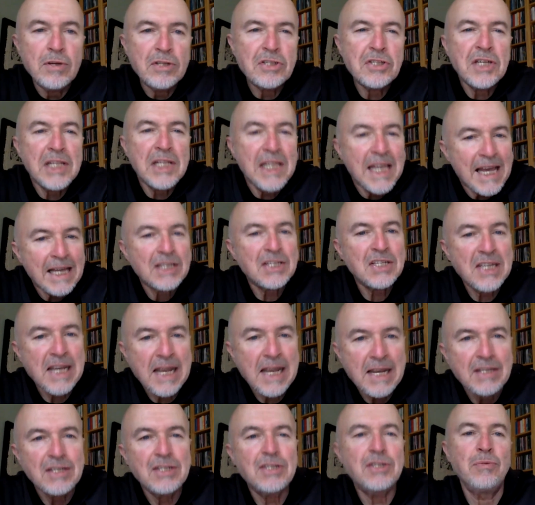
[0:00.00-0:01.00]
as to the
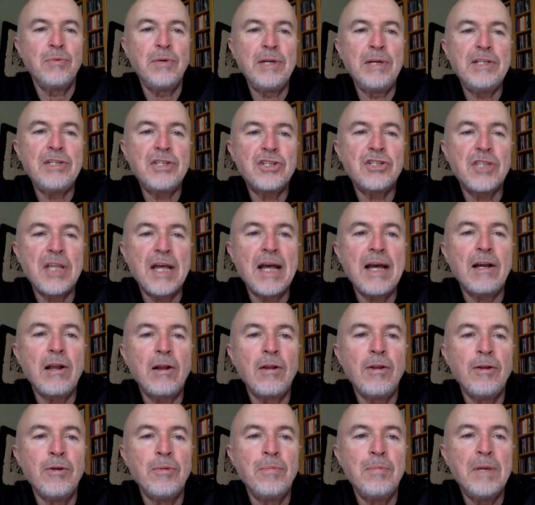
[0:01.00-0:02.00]
extent to which that
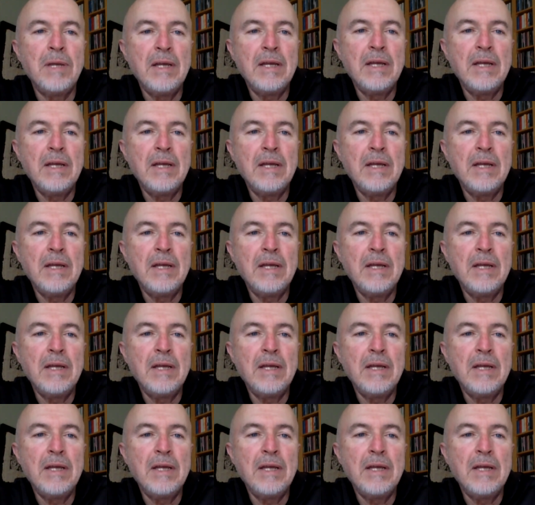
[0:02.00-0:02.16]
club